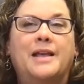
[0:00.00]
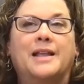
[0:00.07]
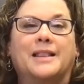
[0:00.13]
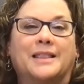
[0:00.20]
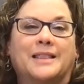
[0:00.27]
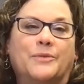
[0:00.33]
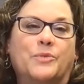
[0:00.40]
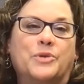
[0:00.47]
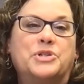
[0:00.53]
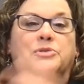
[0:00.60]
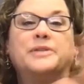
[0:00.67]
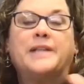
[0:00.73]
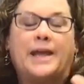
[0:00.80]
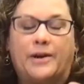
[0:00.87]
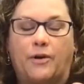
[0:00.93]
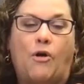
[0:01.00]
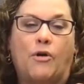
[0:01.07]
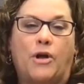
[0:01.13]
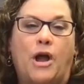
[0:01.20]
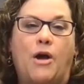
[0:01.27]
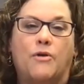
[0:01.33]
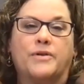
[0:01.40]
would you let it all
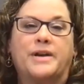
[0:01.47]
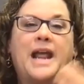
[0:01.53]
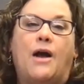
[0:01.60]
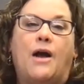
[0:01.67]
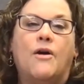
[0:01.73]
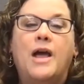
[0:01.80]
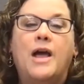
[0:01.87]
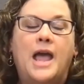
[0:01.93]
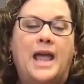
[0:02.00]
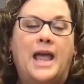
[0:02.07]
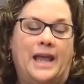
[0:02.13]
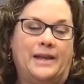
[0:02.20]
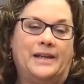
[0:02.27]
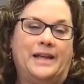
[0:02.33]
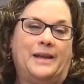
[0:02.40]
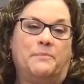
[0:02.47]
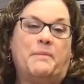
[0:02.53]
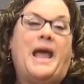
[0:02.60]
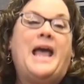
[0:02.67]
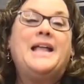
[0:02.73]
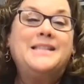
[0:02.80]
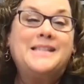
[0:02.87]
go? Now, in
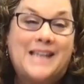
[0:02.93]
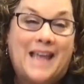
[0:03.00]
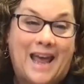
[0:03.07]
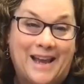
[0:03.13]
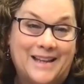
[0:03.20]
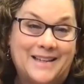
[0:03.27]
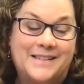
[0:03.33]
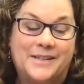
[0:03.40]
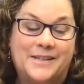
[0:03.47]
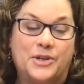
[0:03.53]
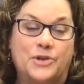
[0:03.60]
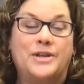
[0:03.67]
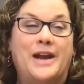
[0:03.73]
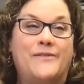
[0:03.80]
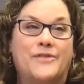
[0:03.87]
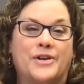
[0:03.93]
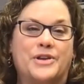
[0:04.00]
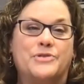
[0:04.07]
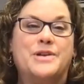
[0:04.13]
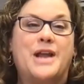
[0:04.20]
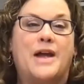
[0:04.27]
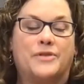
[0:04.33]
Penn's case, you
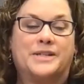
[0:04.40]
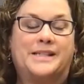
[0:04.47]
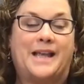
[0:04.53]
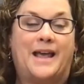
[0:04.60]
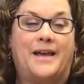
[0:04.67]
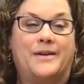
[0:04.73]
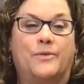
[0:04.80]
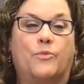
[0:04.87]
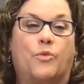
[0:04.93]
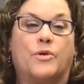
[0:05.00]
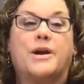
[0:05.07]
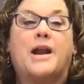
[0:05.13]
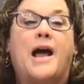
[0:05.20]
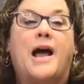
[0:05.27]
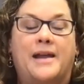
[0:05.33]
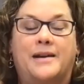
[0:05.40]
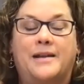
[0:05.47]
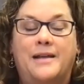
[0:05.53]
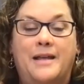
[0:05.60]
never said we're not